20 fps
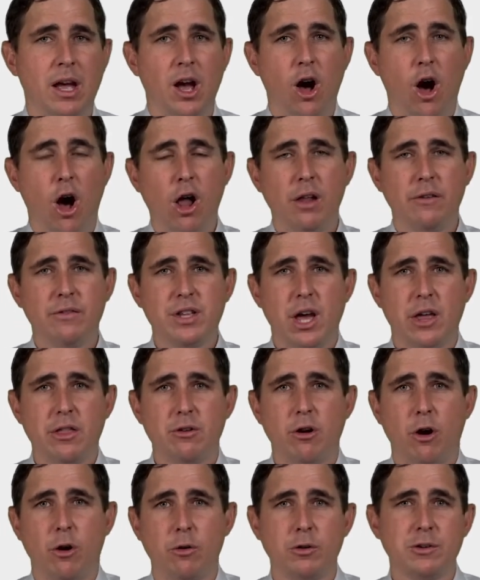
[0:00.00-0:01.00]
all of the other
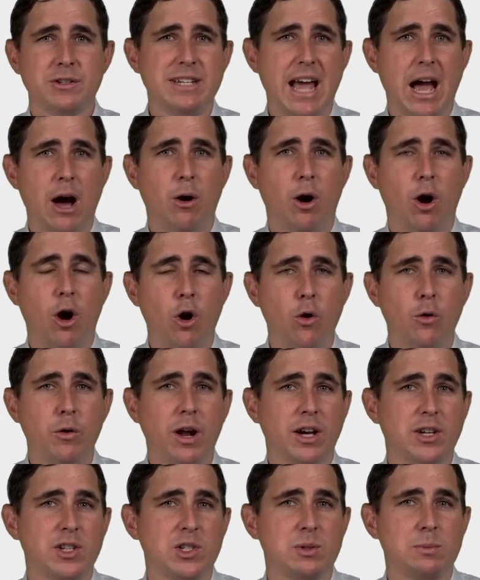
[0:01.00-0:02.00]
owners now own
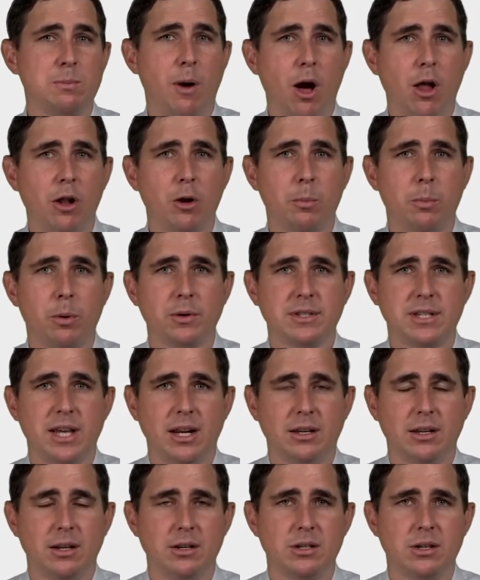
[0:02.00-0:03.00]
a smaller
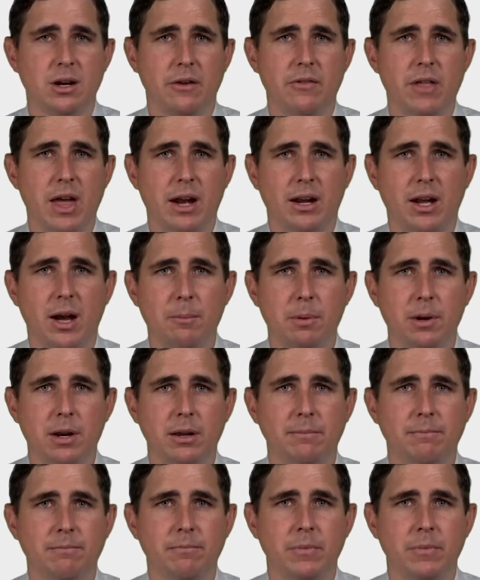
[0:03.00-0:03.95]
percentage of that company.